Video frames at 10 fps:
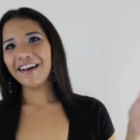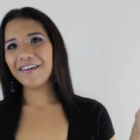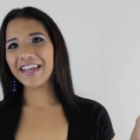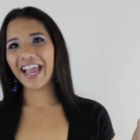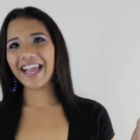
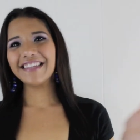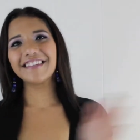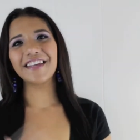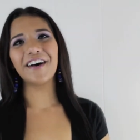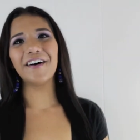Okay,
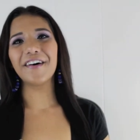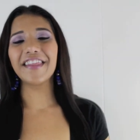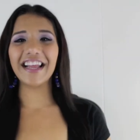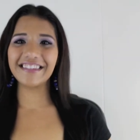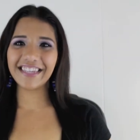
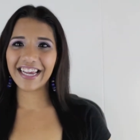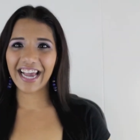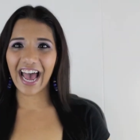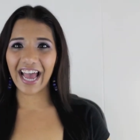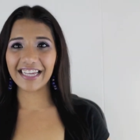so that's
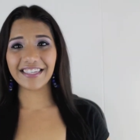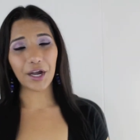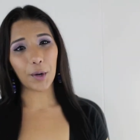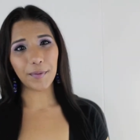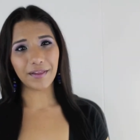it guys.
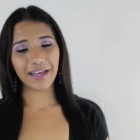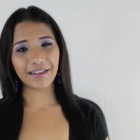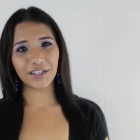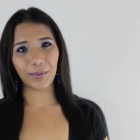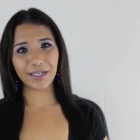I hope you
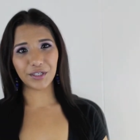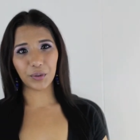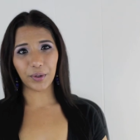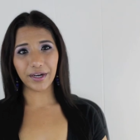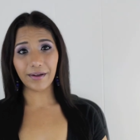liked this quick
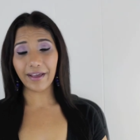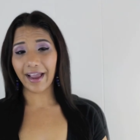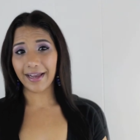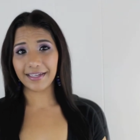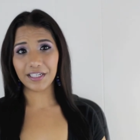tutorial,
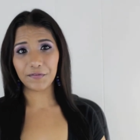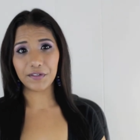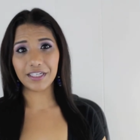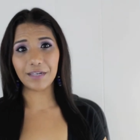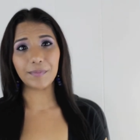and
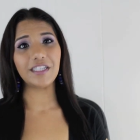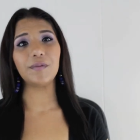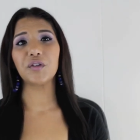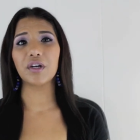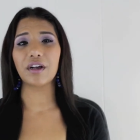if you did,
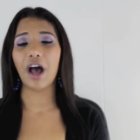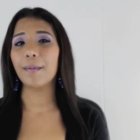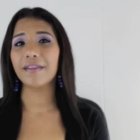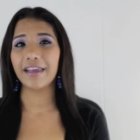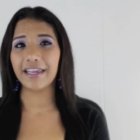please be sure to
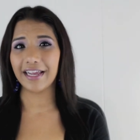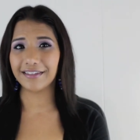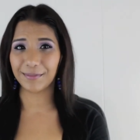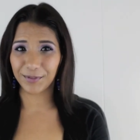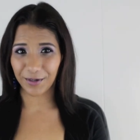comment, like,
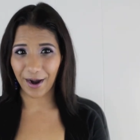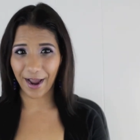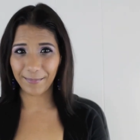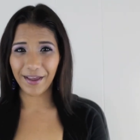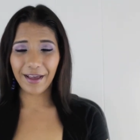and
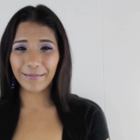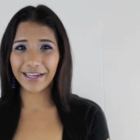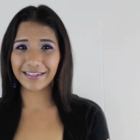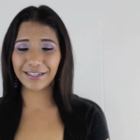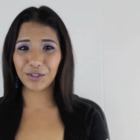subscribe
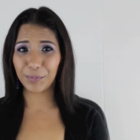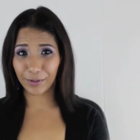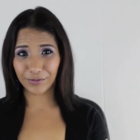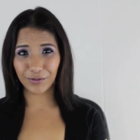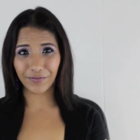because I do
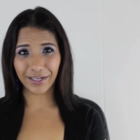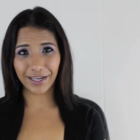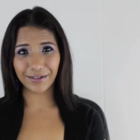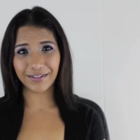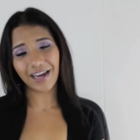post new
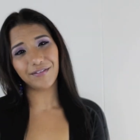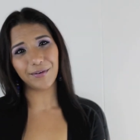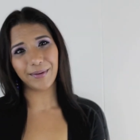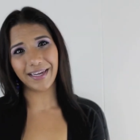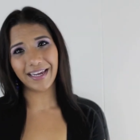videos
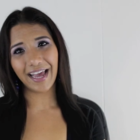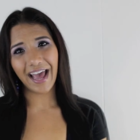every week.